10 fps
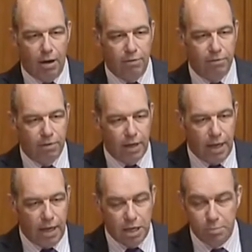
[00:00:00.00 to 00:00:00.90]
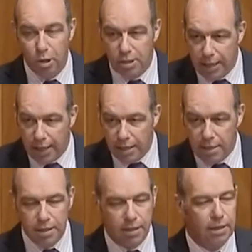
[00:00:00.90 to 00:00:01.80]
of
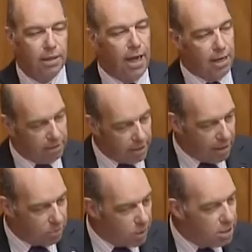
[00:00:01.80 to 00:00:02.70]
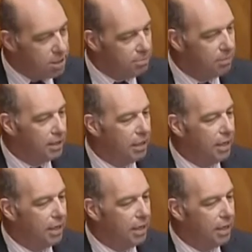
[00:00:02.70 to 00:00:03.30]
expertise and, and wisdom,